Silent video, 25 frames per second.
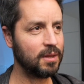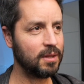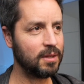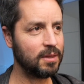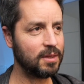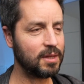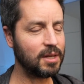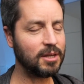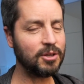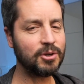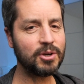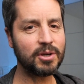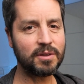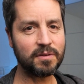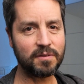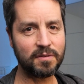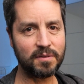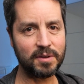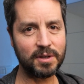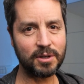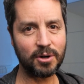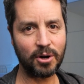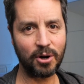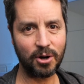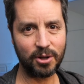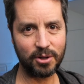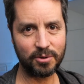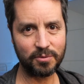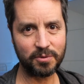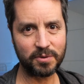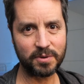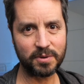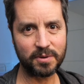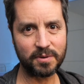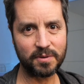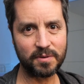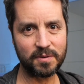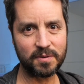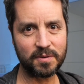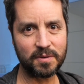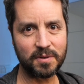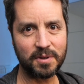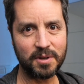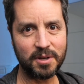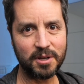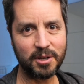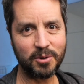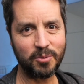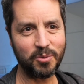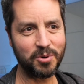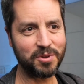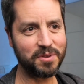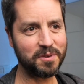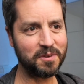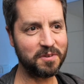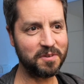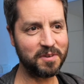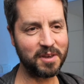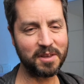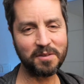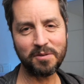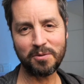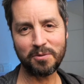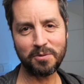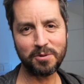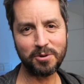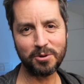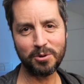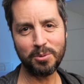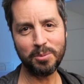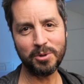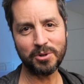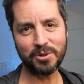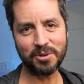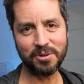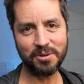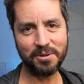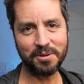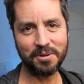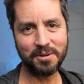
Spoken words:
then you can see all of this with a sense of humor